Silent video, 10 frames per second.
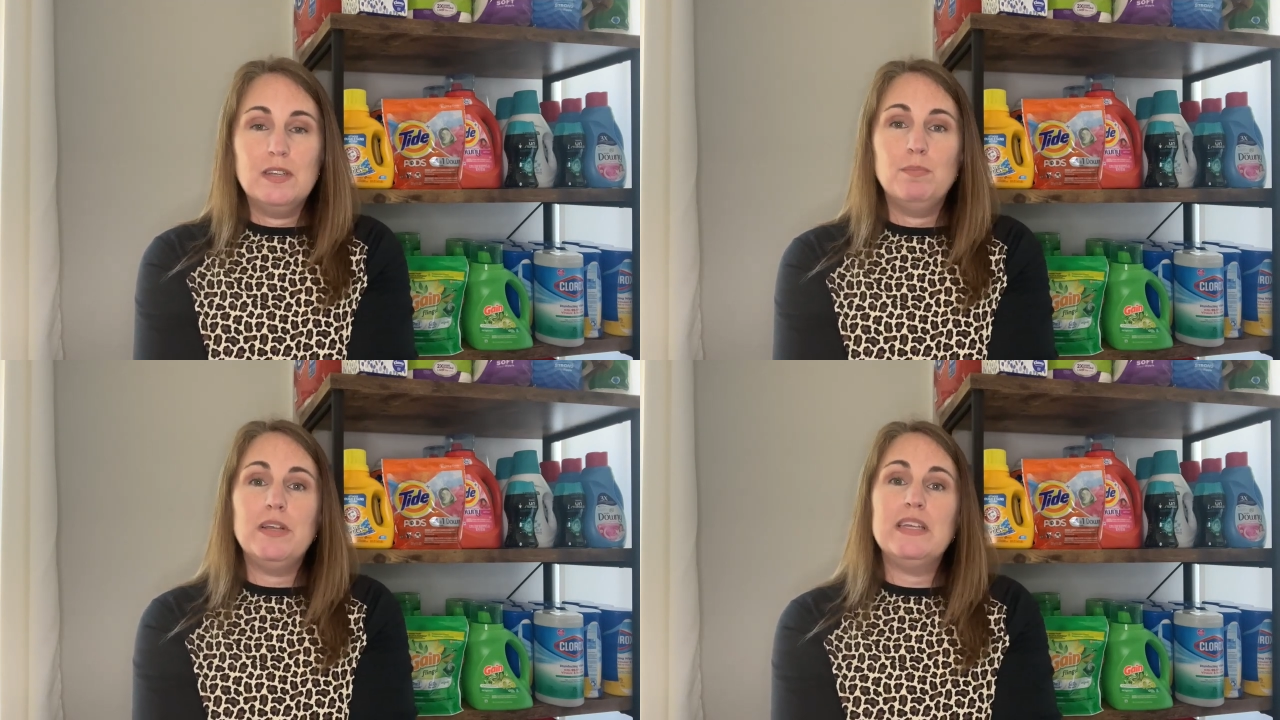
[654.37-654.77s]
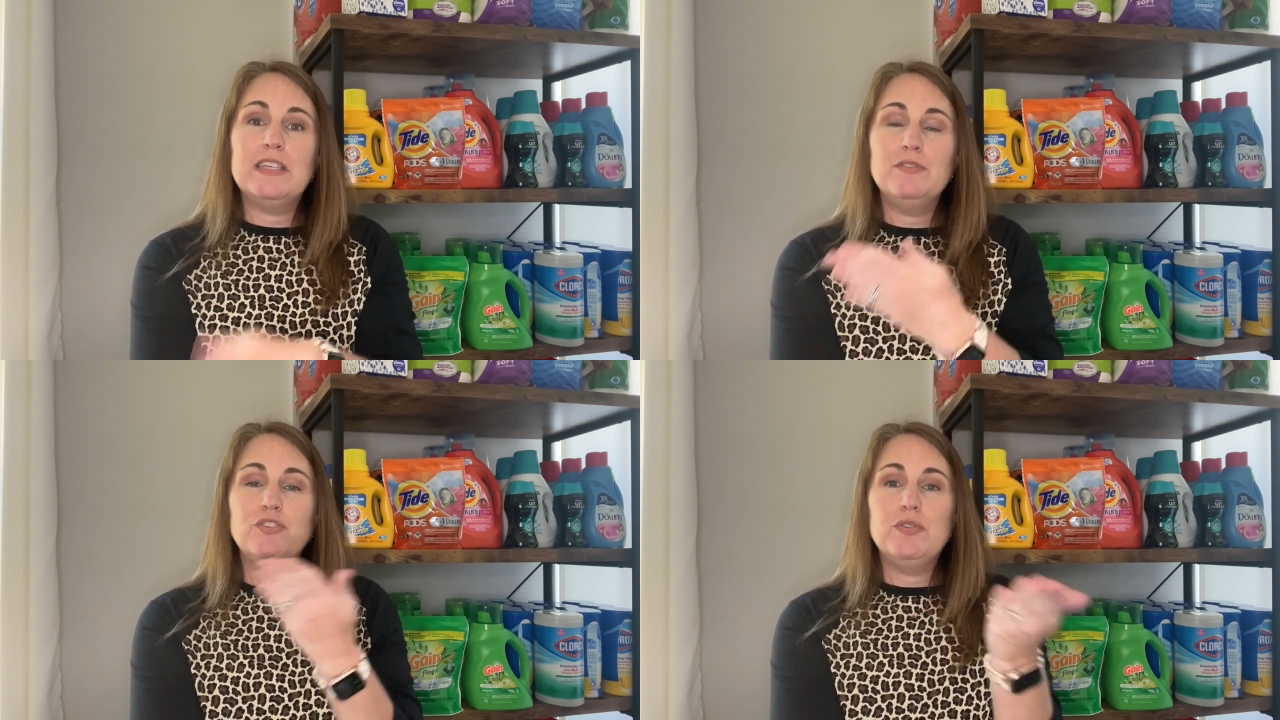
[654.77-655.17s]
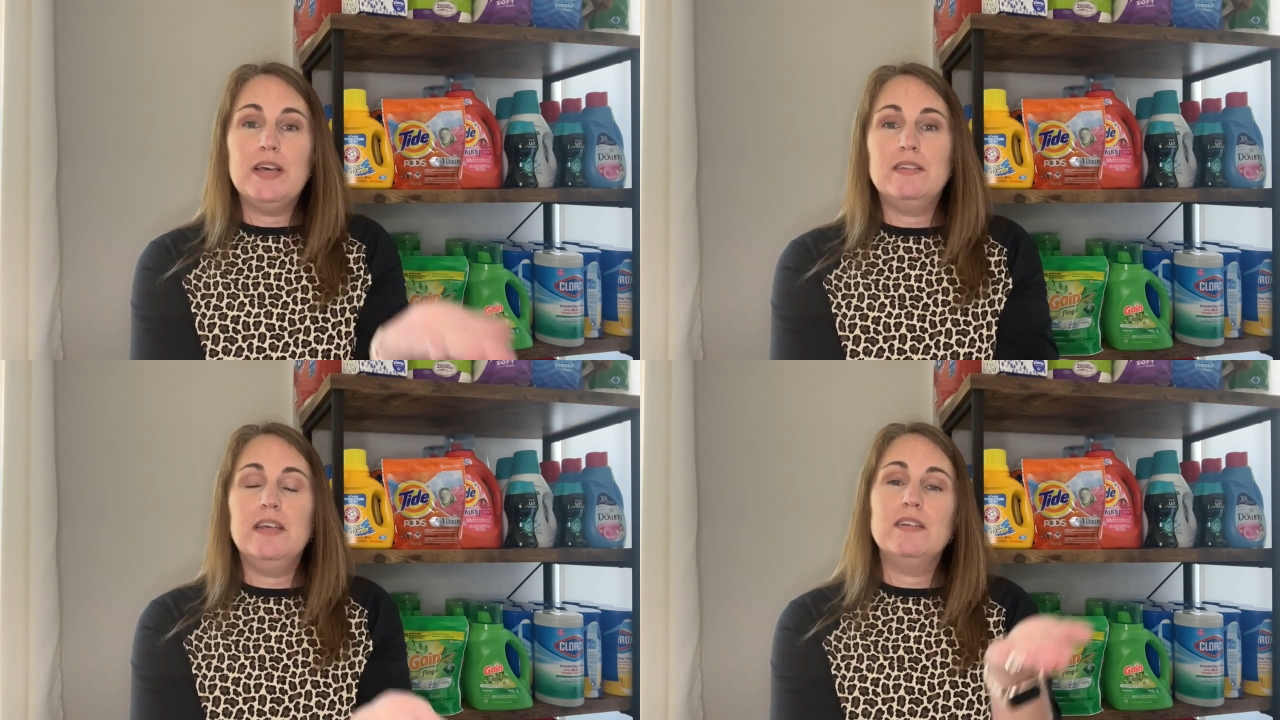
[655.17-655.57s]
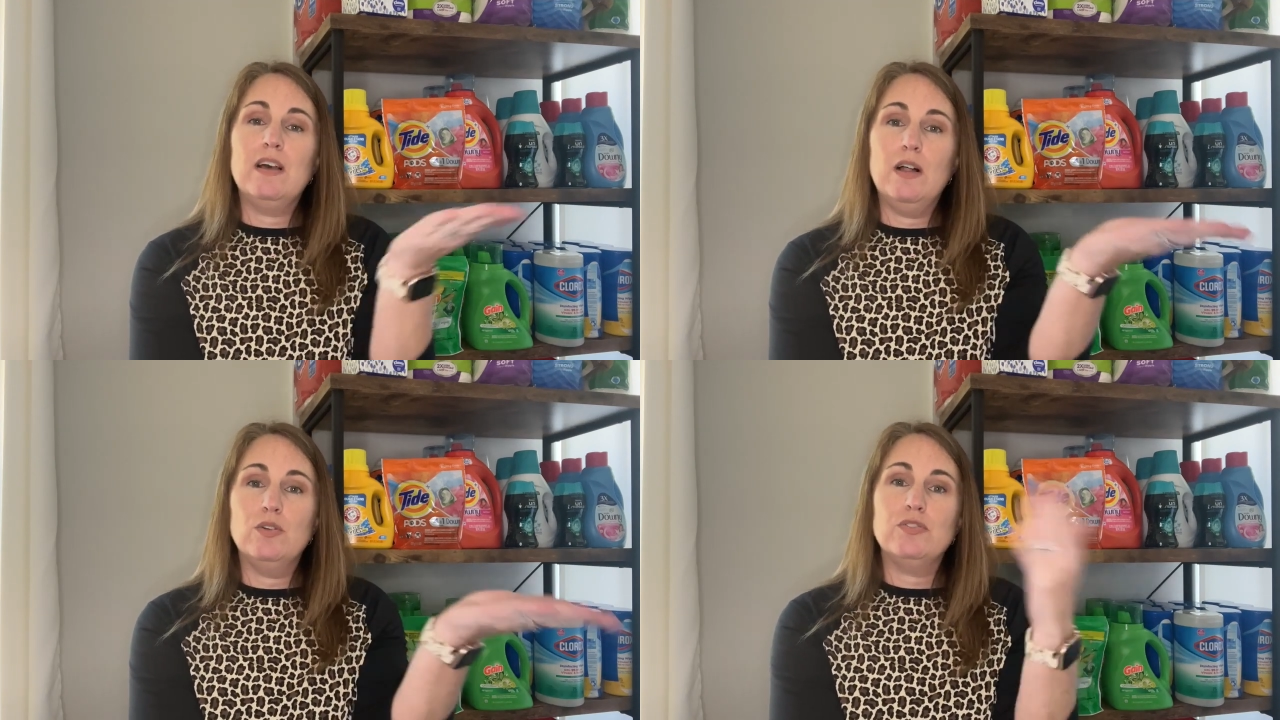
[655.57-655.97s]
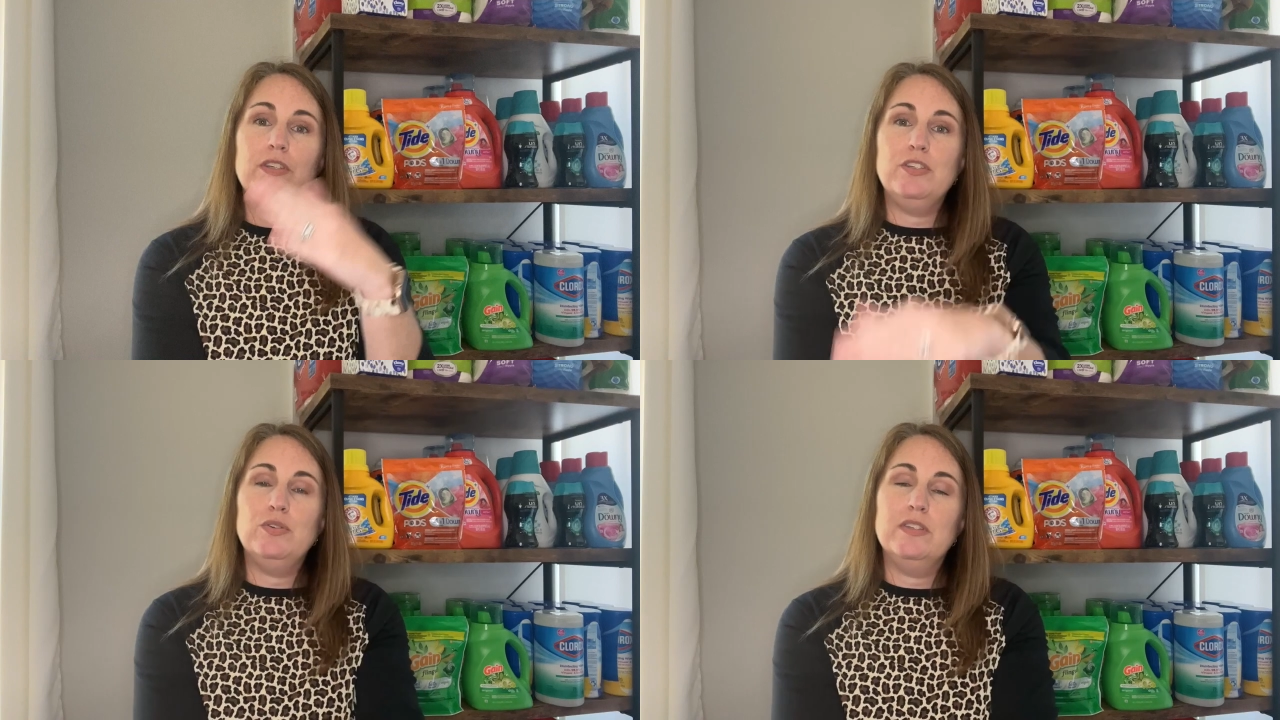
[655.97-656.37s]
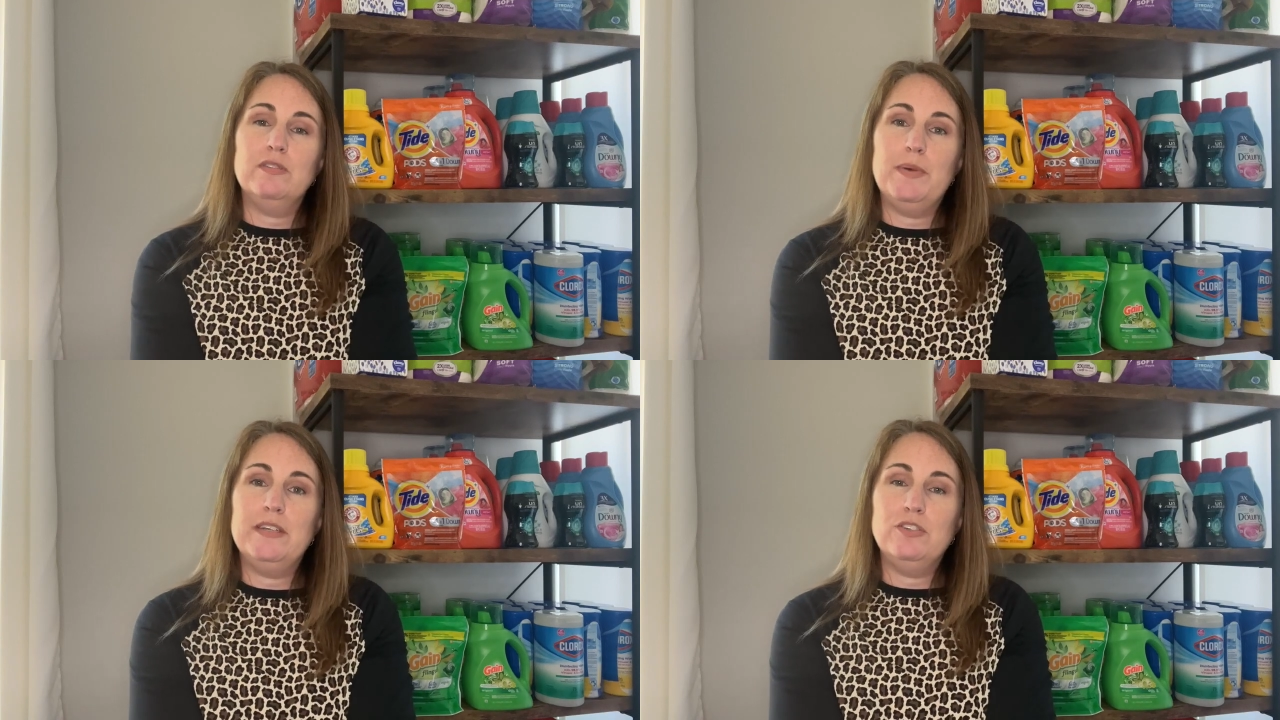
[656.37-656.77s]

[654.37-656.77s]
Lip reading: but it gives you that $10 that you can spend